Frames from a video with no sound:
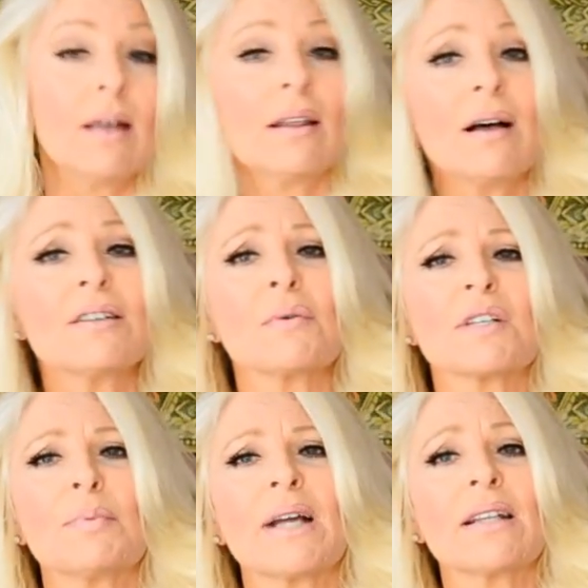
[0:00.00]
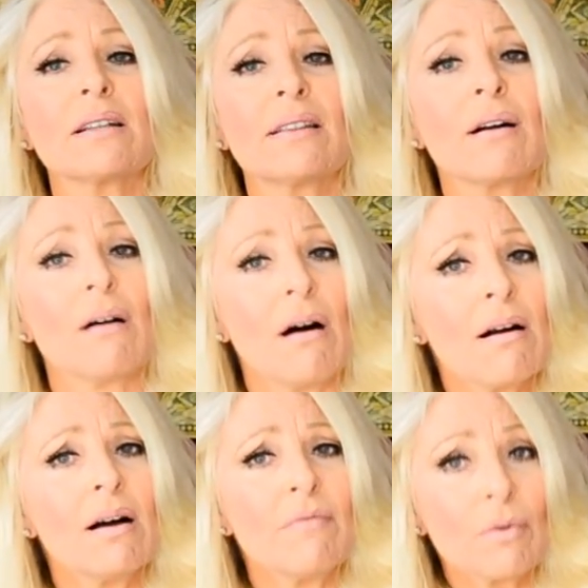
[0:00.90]
They also explain that there
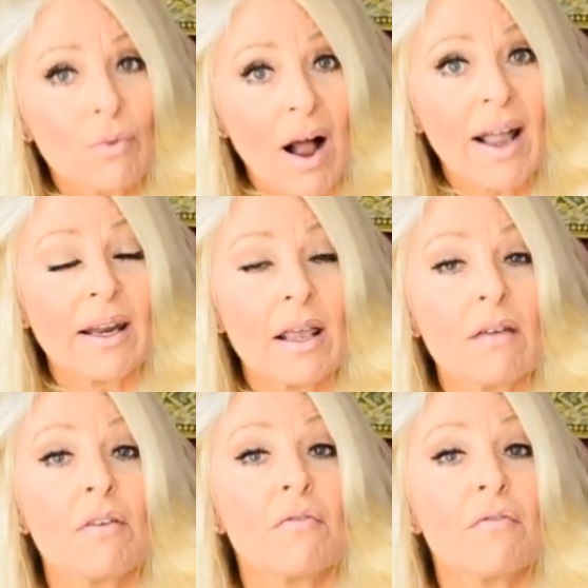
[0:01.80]
are a variety of